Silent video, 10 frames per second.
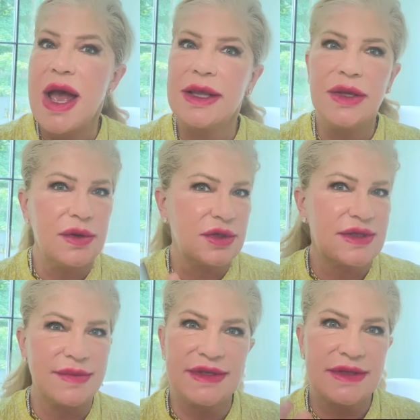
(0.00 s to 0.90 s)
and you can
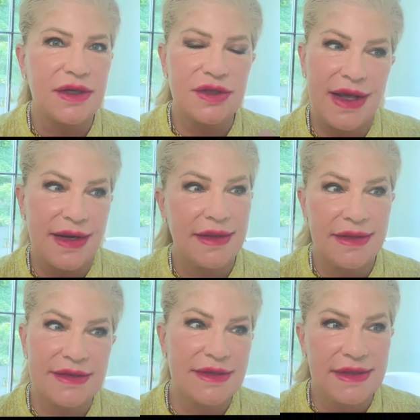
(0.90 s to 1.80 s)
just massage that in
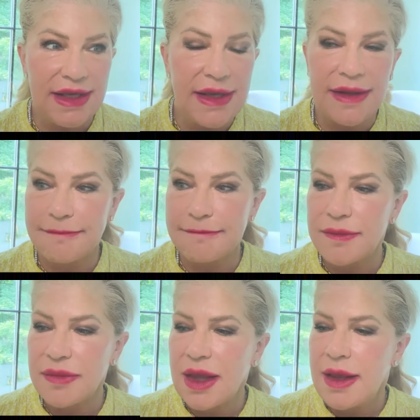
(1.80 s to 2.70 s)
the skin.
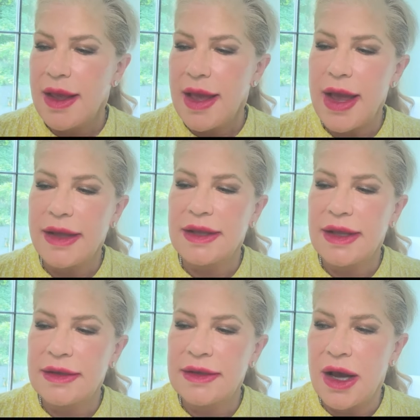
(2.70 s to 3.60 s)
And
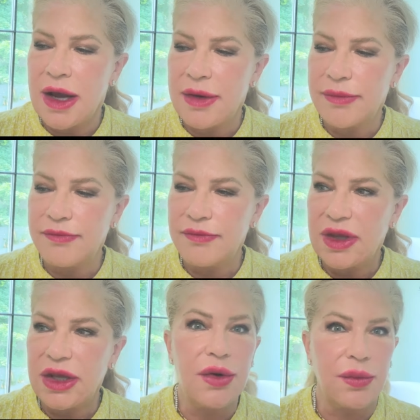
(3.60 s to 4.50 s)
then um,
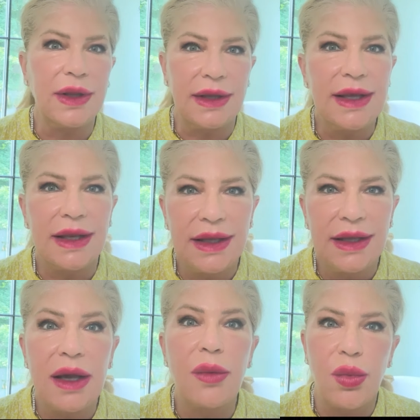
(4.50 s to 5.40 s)
you're really
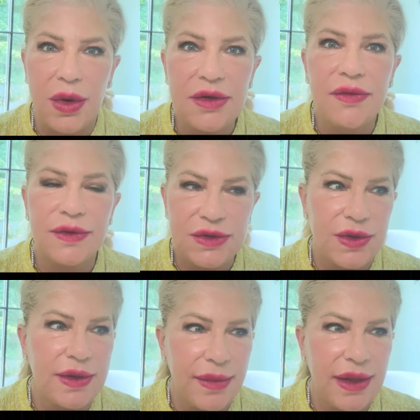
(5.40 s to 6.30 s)
getting a wonderful
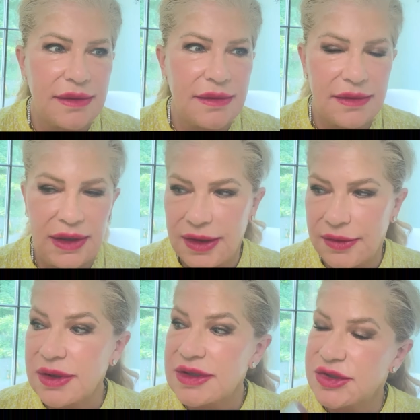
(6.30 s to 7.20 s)
treatment, you know,
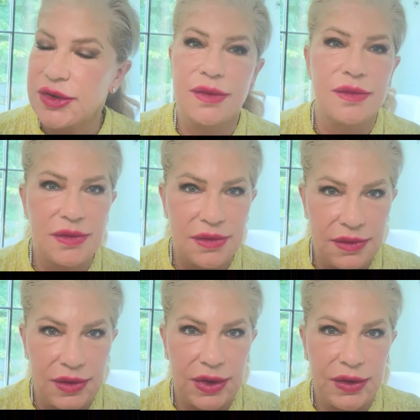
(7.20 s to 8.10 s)
because you're,
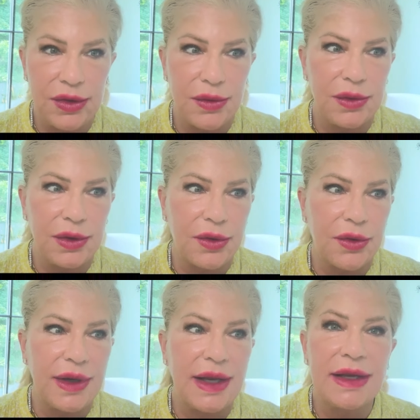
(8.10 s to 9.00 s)
you know, you're, you're
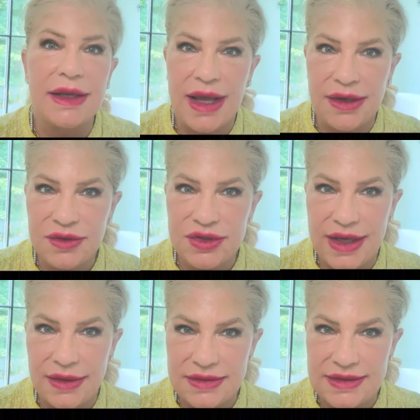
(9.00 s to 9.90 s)
creating nano
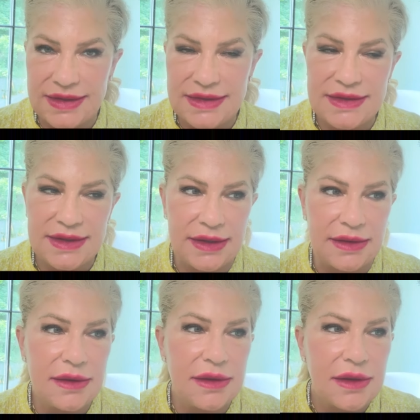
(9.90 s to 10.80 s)
channels in the
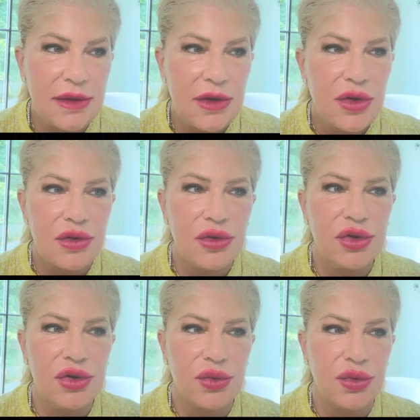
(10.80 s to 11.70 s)
skin.
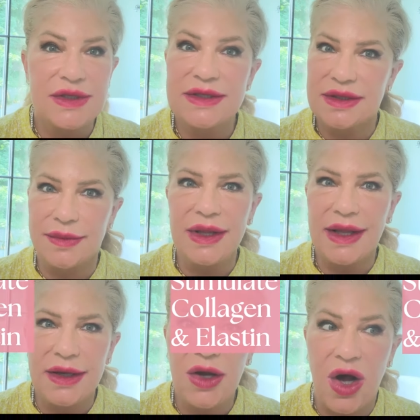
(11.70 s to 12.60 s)
You're
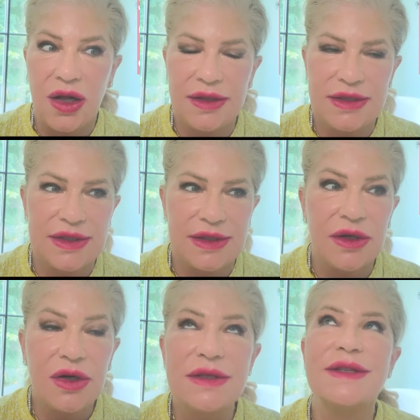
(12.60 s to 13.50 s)
stimulate collagen,
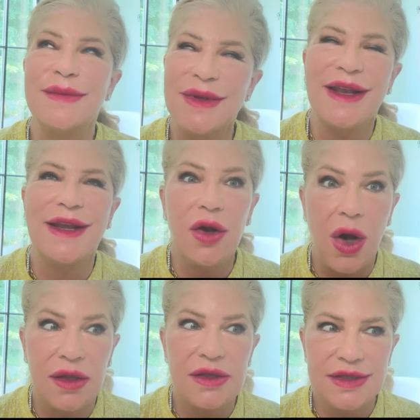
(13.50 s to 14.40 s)
stimulating
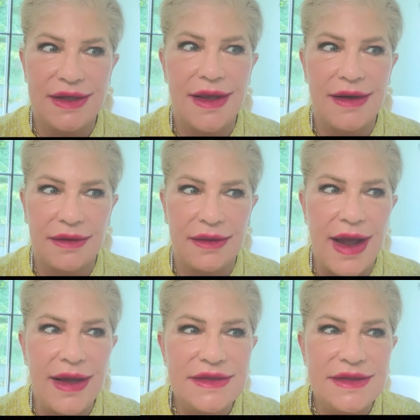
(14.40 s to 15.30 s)
collagen and
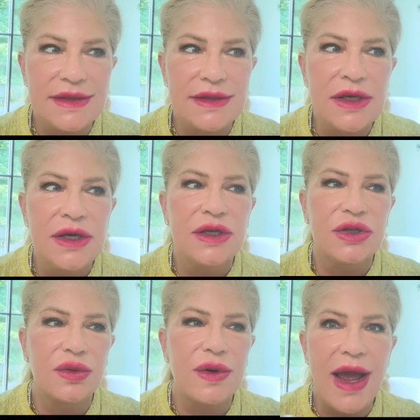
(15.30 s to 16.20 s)
elastin.
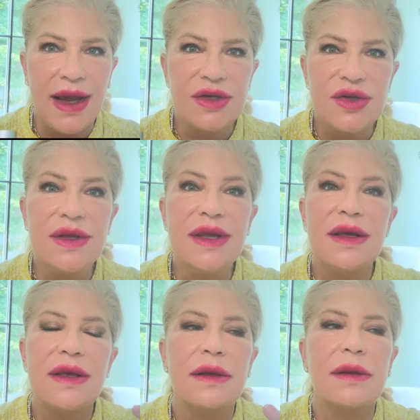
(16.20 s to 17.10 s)
You're
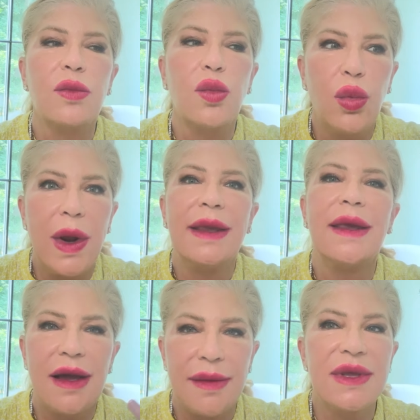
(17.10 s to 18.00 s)
actually
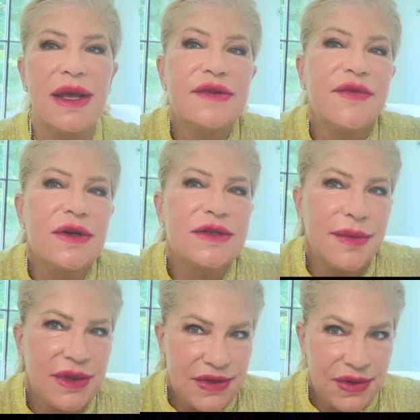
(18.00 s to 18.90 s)
waking up, as far as I'm
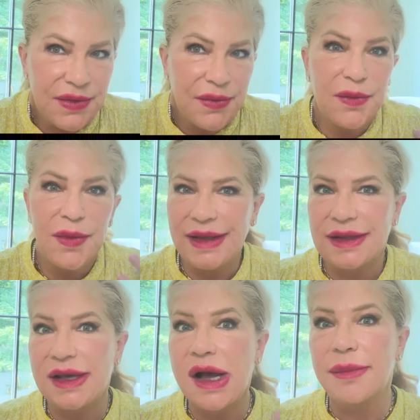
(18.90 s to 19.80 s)
concerned, you're
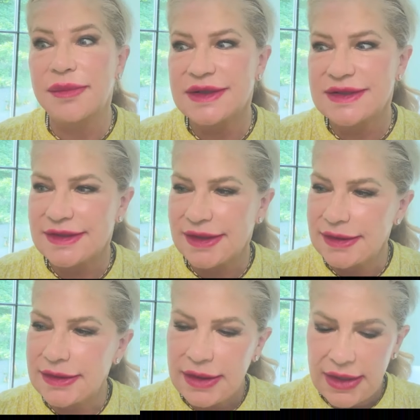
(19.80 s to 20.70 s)
waking up the skin.